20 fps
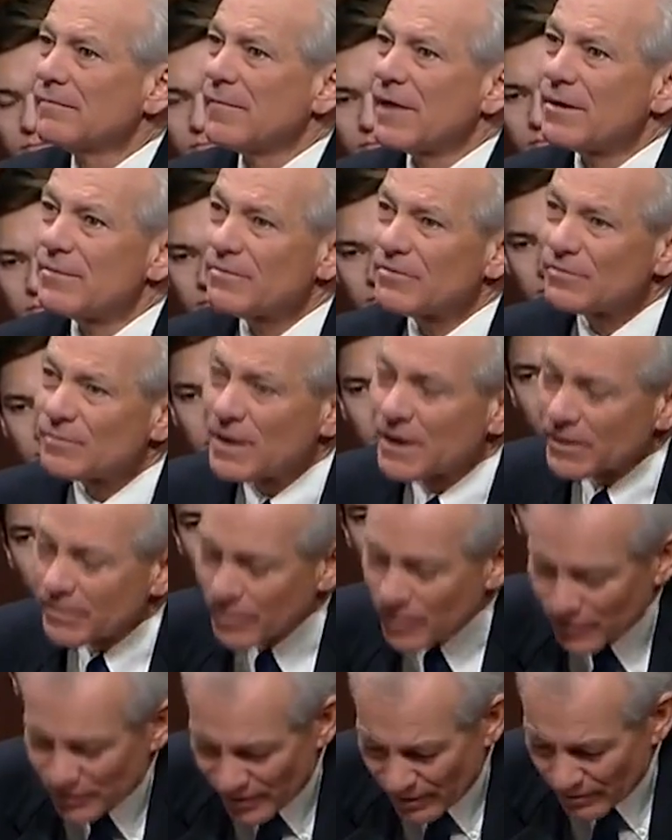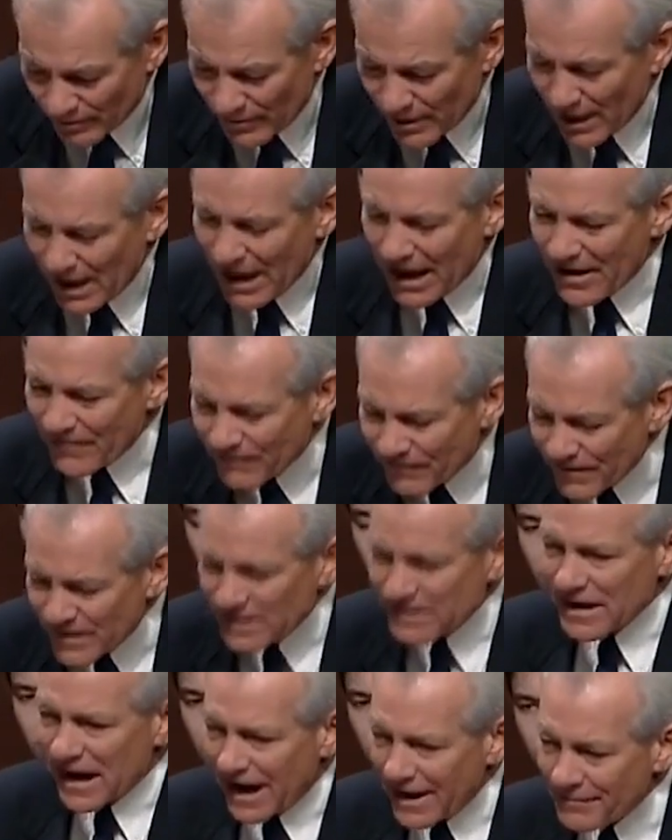Madam Speaker Pro Tem, every
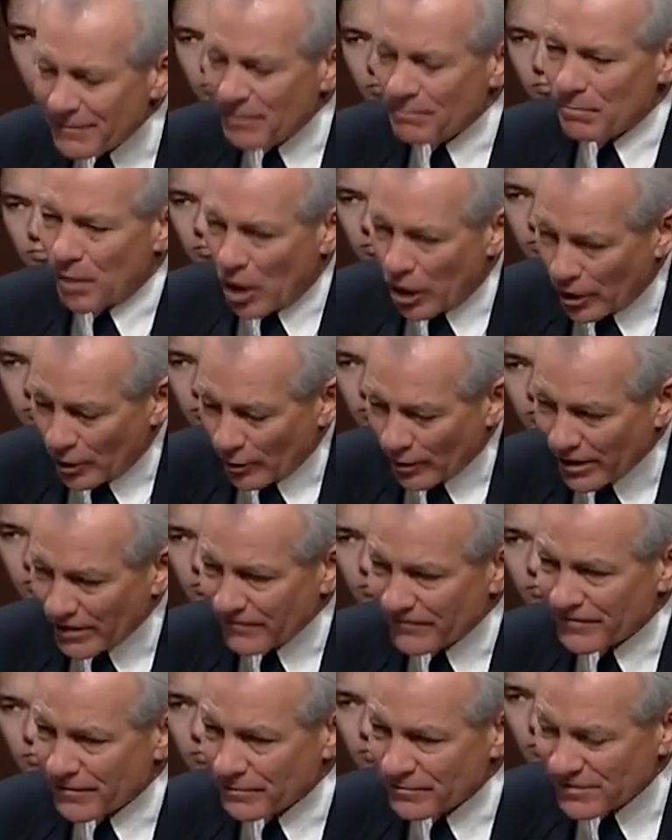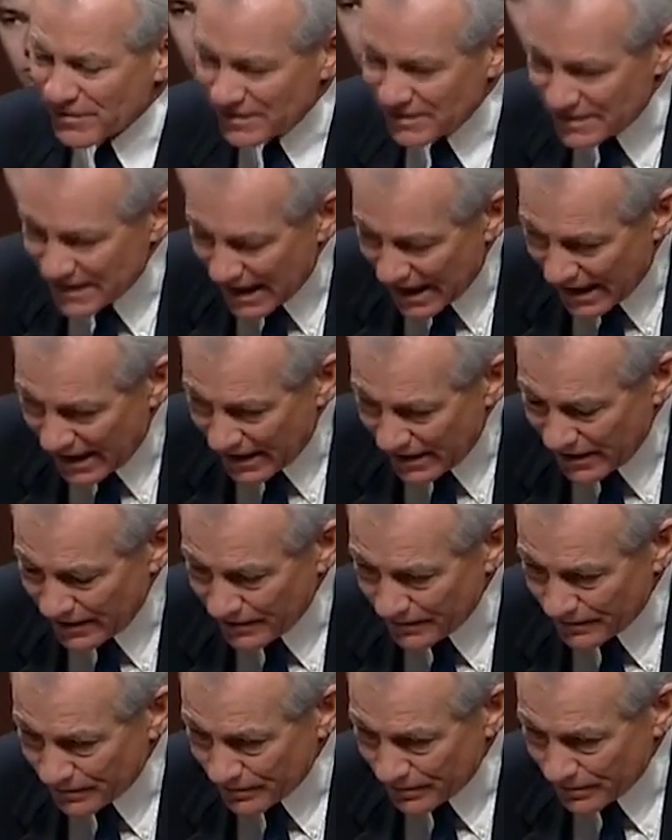dime of borrowing from today
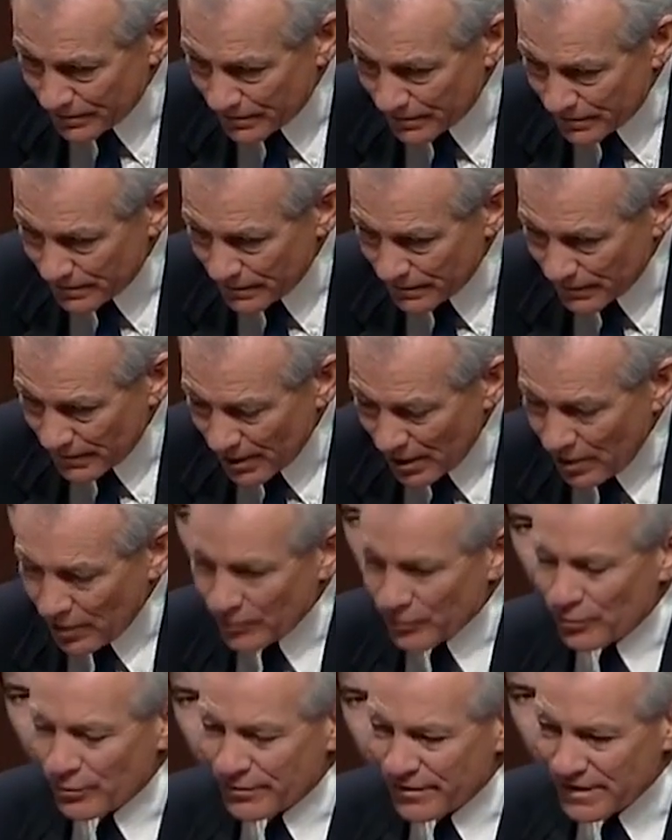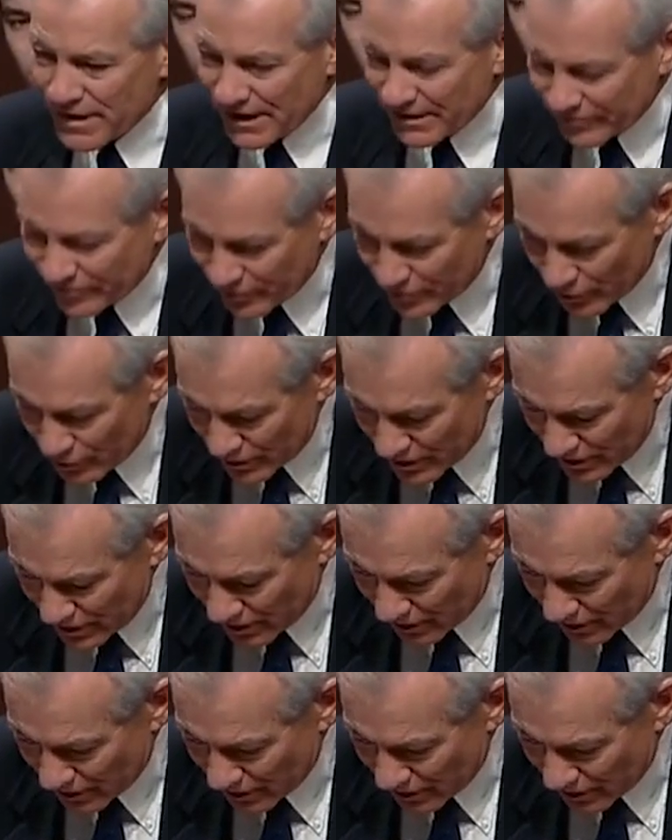to the next 30